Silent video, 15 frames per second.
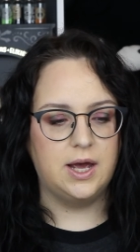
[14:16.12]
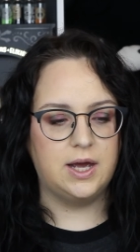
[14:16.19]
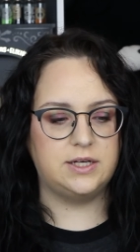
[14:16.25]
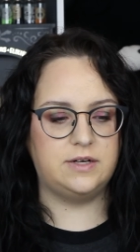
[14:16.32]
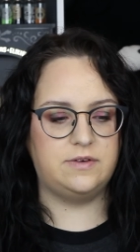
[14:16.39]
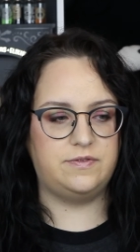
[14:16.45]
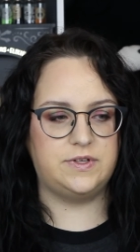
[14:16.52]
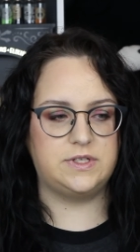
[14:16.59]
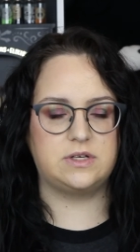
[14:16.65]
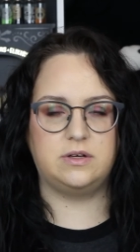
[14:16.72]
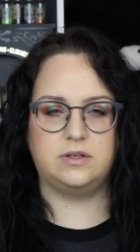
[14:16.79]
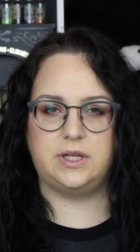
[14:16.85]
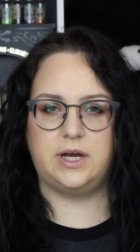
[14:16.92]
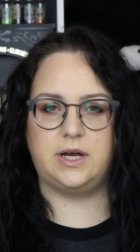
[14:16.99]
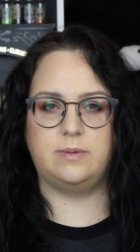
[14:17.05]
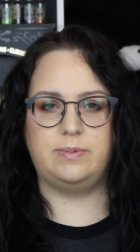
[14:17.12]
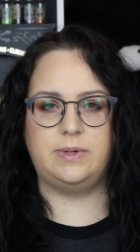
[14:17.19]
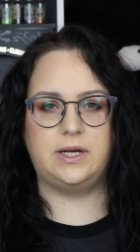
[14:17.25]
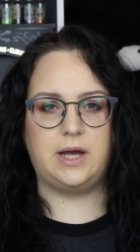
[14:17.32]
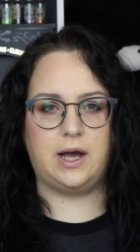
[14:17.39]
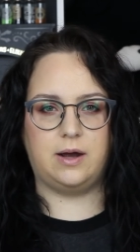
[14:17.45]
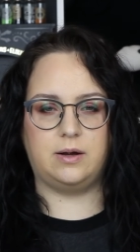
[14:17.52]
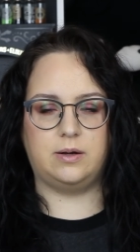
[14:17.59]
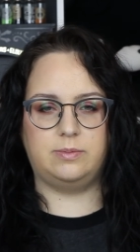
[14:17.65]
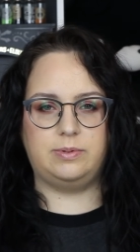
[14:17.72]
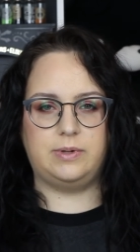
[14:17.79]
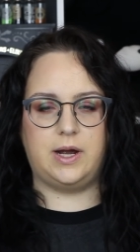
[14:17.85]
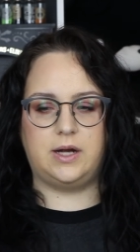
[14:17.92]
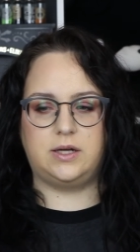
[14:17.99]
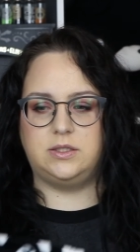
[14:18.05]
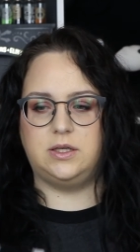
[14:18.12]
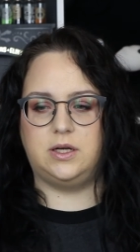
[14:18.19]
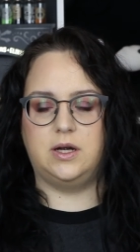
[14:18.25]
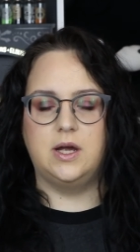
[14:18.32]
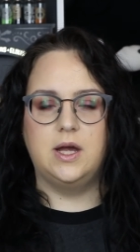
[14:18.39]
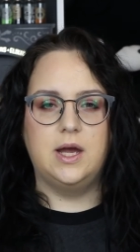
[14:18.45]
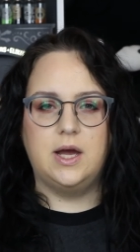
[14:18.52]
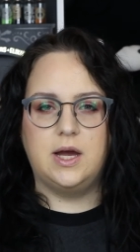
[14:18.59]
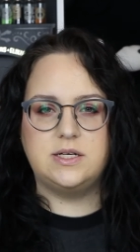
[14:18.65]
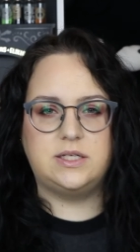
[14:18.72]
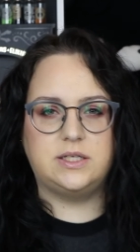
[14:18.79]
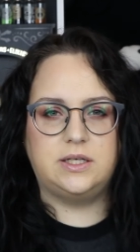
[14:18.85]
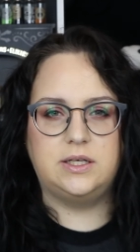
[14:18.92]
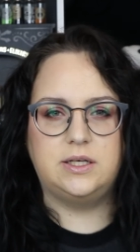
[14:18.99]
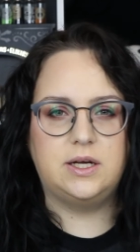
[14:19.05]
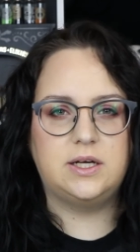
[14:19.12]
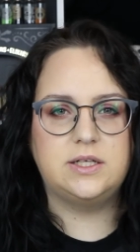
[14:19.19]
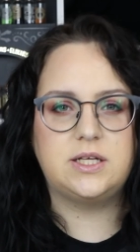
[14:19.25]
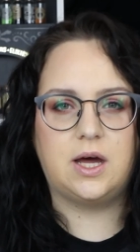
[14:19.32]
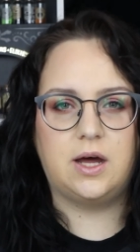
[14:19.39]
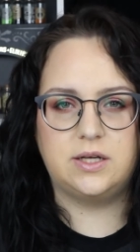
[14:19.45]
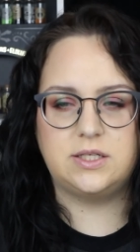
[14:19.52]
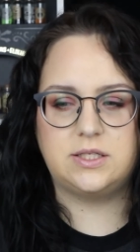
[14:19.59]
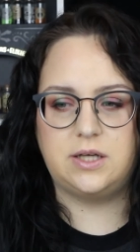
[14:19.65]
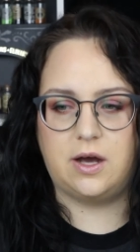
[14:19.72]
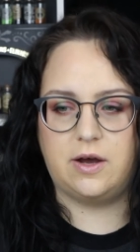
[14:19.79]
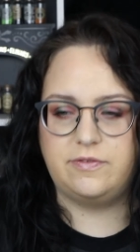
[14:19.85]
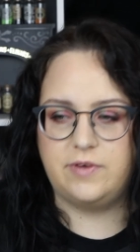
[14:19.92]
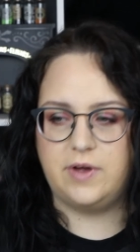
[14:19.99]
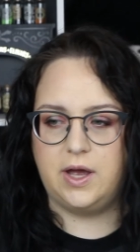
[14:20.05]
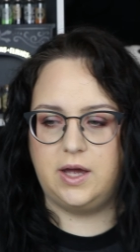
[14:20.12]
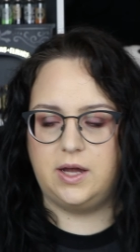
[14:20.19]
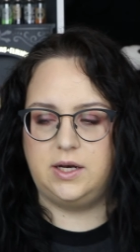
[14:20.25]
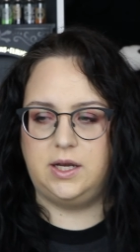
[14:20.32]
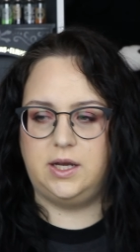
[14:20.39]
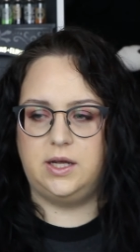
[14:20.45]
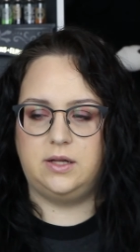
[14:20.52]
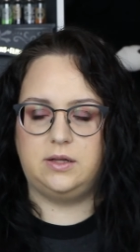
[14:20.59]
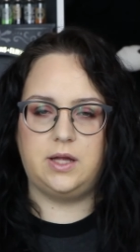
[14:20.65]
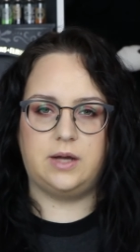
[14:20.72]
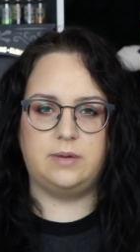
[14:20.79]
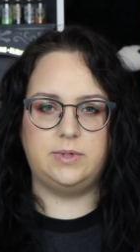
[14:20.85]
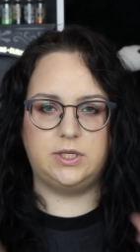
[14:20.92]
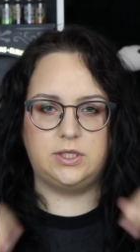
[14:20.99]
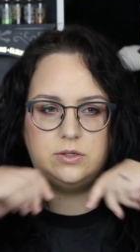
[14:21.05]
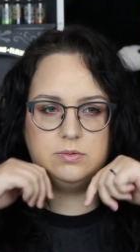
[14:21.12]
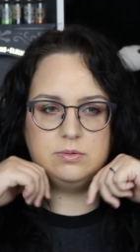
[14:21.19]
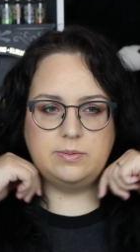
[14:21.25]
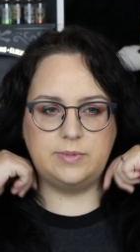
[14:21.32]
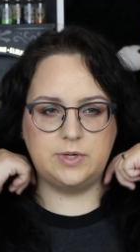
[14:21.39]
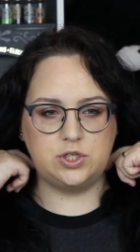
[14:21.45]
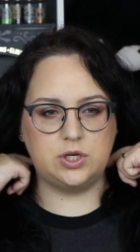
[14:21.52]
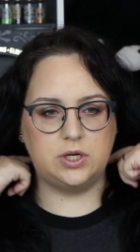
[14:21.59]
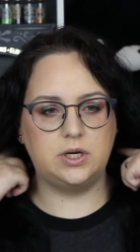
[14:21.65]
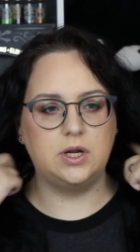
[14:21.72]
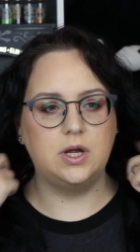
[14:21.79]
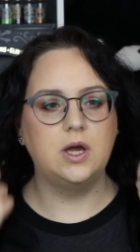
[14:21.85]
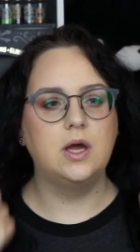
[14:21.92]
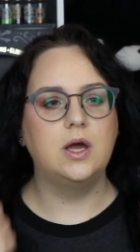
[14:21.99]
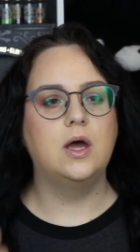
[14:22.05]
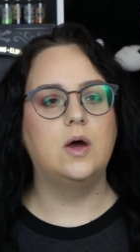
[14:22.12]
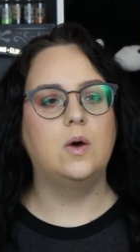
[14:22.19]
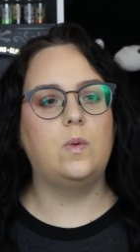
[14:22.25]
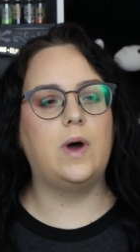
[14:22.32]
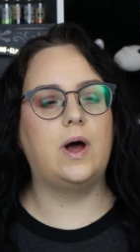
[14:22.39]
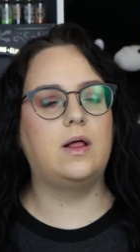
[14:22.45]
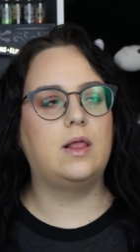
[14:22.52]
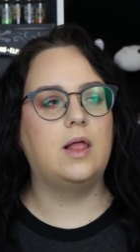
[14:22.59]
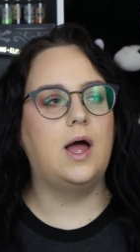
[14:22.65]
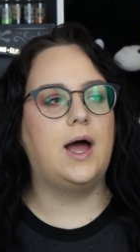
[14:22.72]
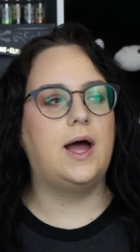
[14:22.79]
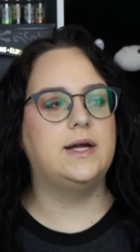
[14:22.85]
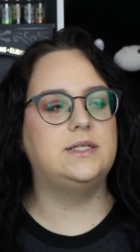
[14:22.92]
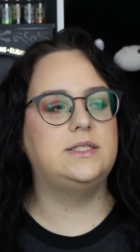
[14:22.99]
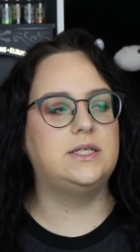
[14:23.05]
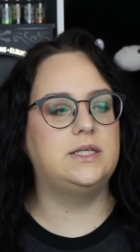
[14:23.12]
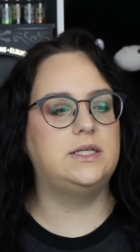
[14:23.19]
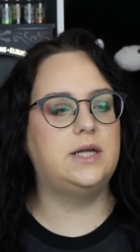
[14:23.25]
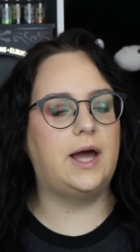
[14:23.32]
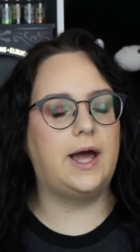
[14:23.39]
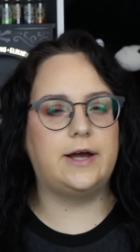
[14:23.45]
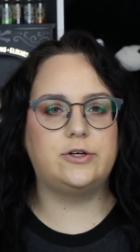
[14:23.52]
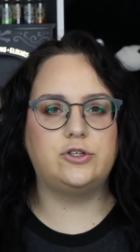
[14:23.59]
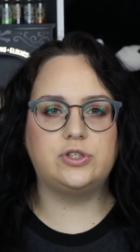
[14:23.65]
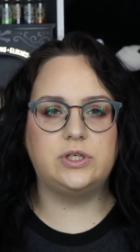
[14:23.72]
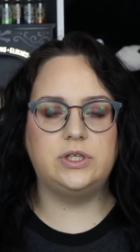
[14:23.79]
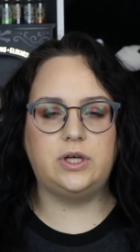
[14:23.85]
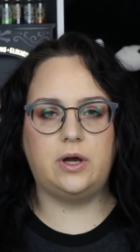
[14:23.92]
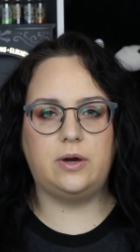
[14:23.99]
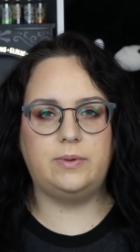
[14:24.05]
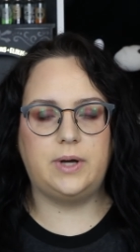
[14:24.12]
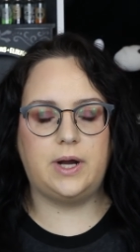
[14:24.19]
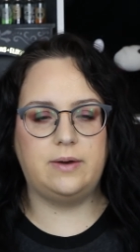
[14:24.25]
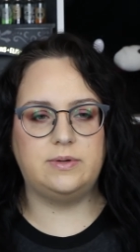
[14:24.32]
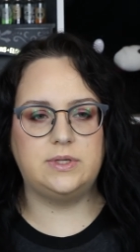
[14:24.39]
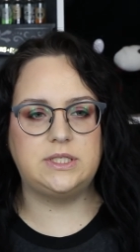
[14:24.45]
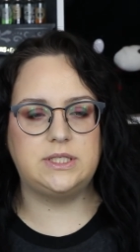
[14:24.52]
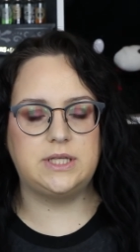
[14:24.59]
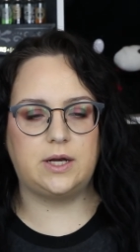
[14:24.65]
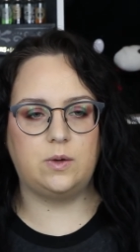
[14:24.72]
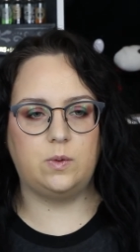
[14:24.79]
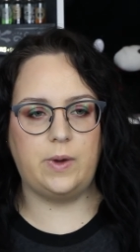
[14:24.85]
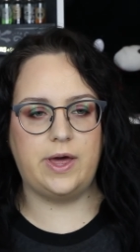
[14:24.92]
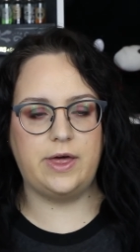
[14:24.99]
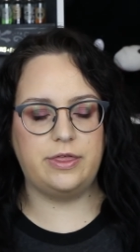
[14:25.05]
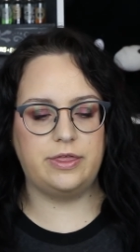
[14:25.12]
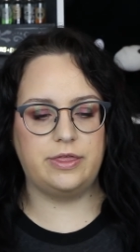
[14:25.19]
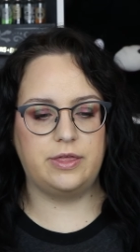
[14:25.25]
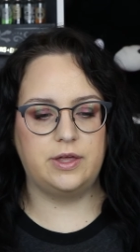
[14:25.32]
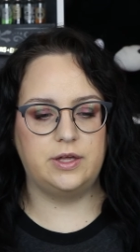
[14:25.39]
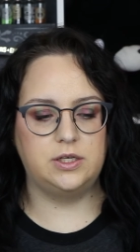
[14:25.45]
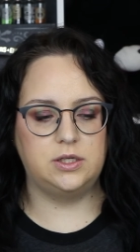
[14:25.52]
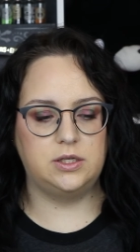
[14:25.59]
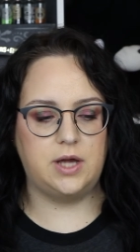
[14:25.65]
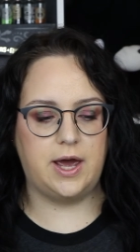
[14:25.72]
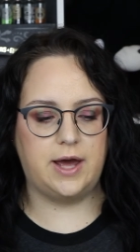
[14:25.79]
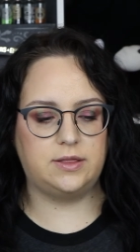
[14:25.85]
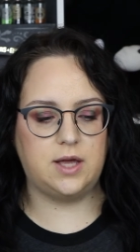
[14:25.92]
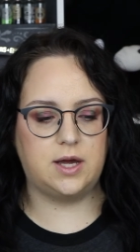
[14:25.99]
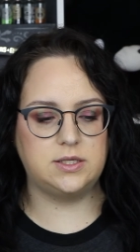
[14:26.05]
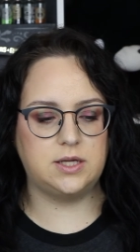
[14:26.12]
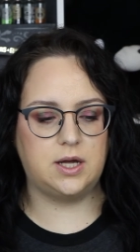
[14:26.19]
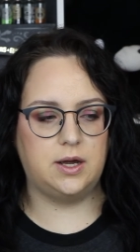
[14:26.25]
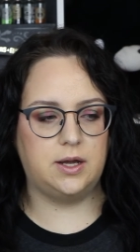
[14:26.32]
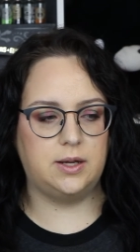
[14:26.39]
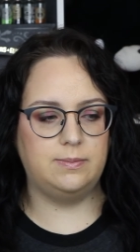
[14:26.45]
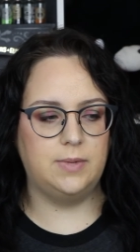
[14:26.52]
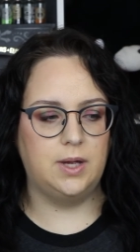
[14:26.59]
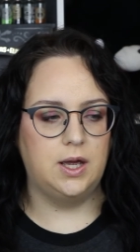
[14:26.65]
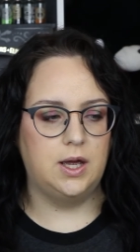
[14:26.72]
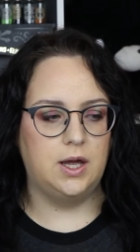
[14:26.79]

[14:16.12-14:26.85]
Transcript: I did physical therapy, chiropractor, I did a ton of stuff, and it led me to remission. Well, I didn't actually know what I was sick with at that time.